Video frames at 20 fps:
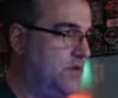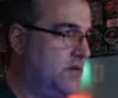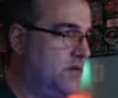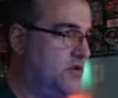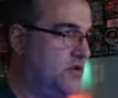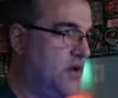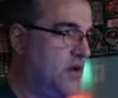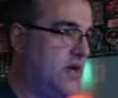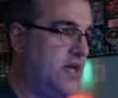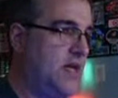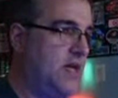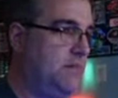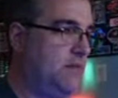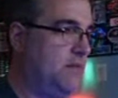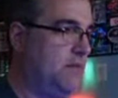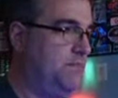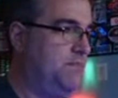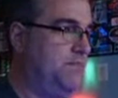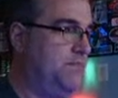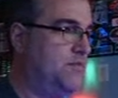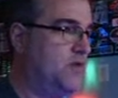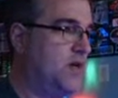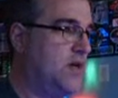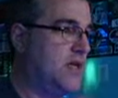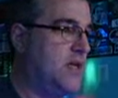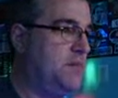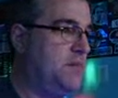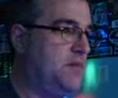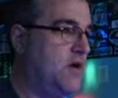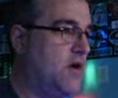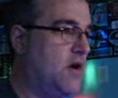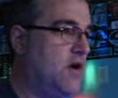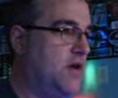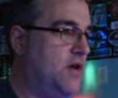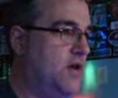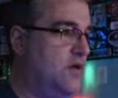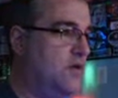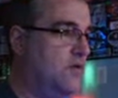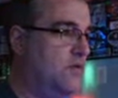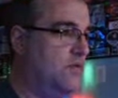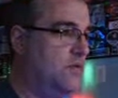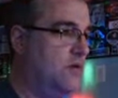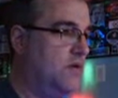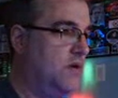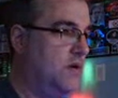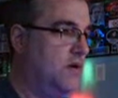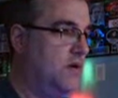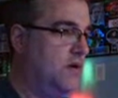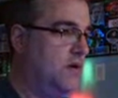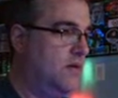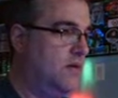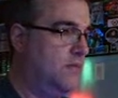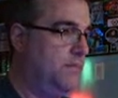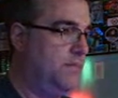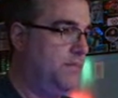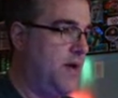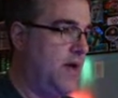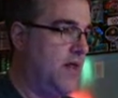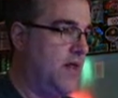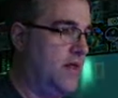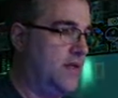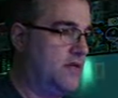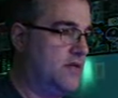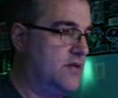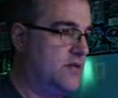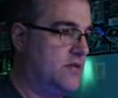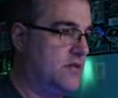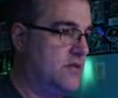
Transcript: Try to keep the audio balanced